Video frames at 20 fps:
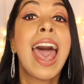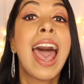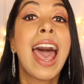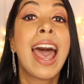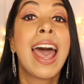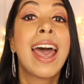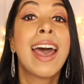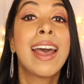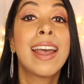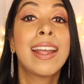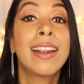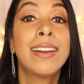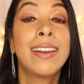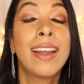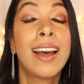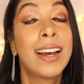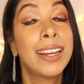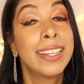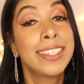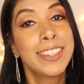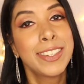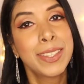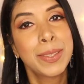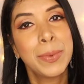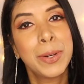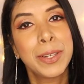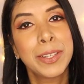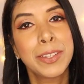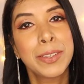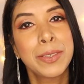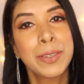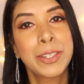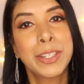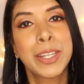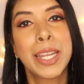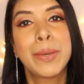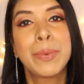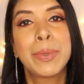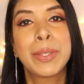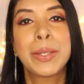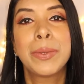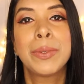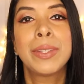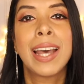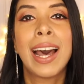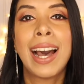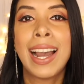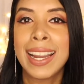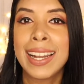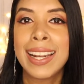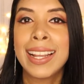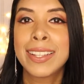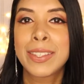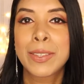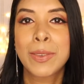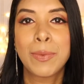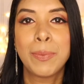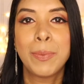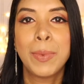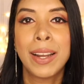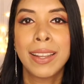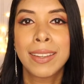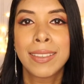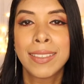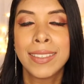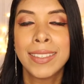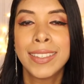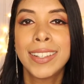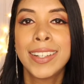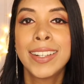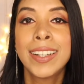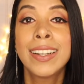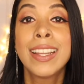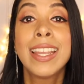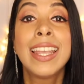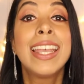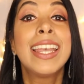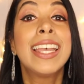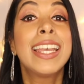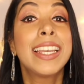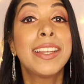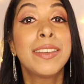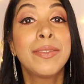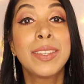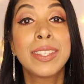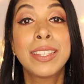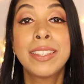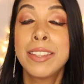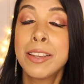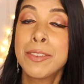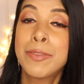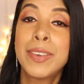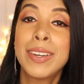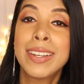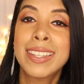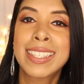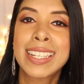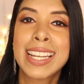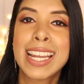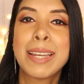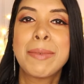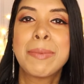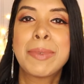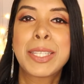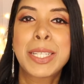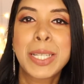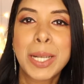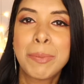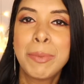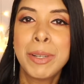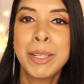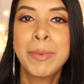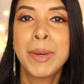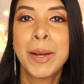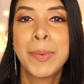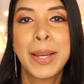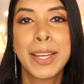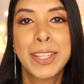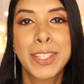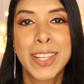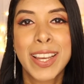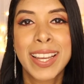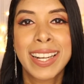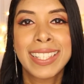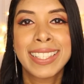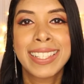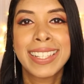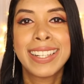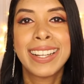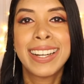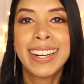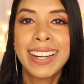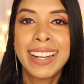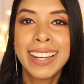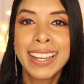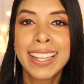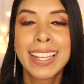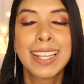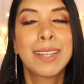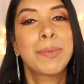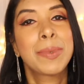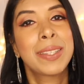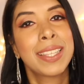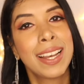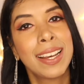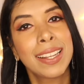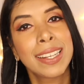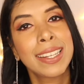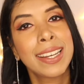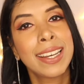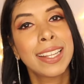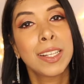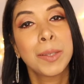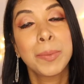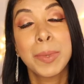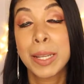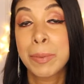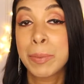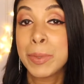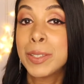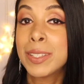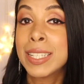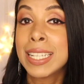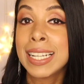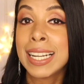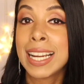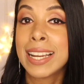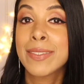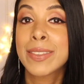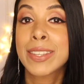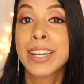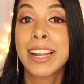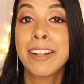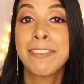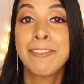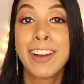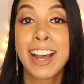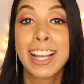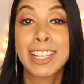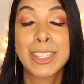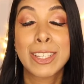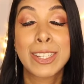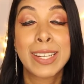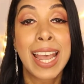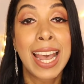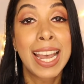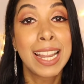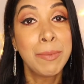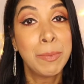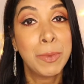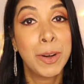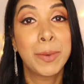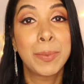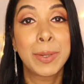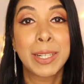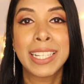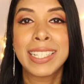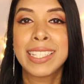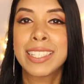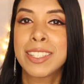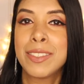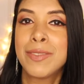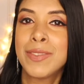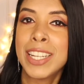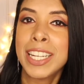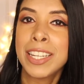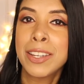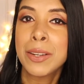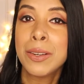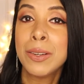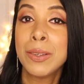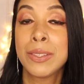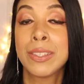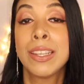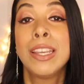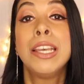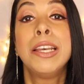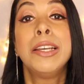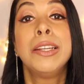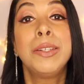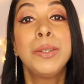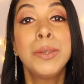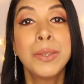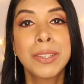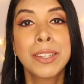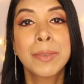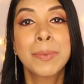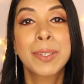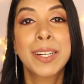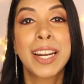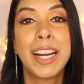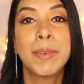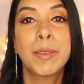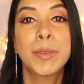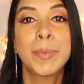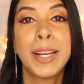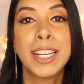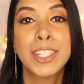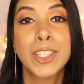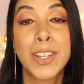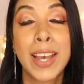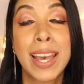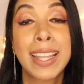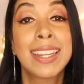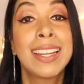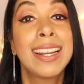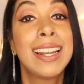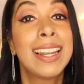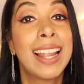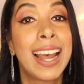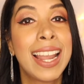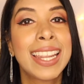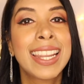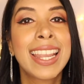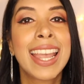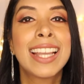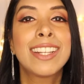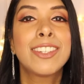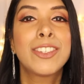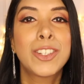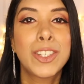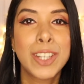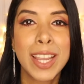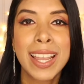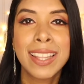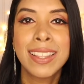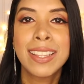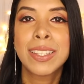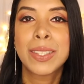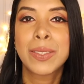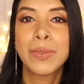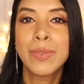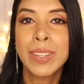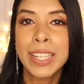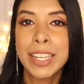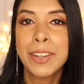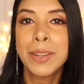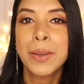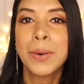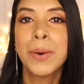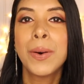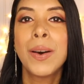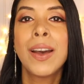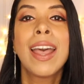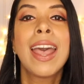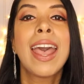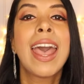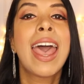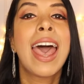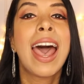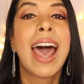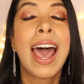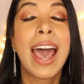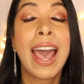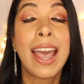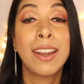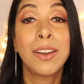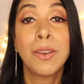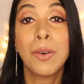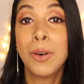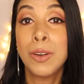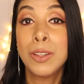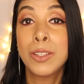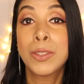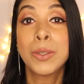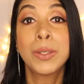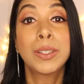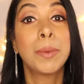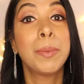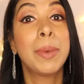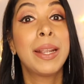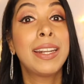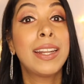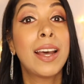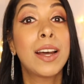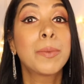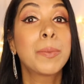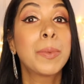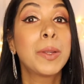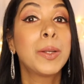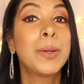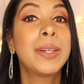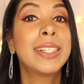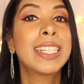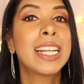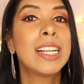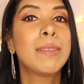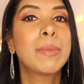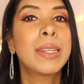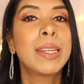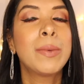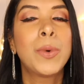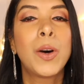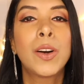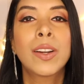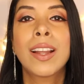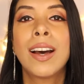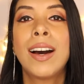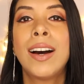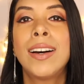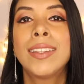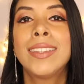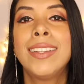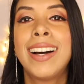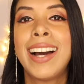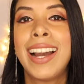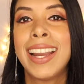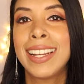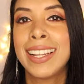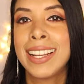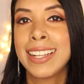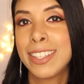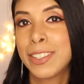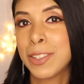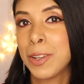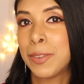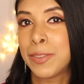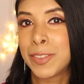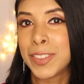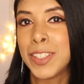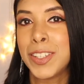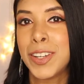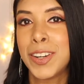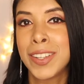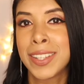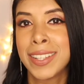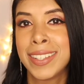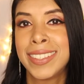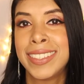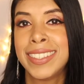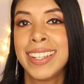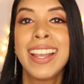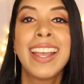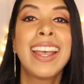And I just wanted to share with you the highlights of my year. If this is your first time stopping by my channel, then hi, I'm Sania and I make beauty, lifestyle, fashion and mom related videos. Do subscribe to my channel, like and share this video, and also comment down below and tell me what are the highlights of your year.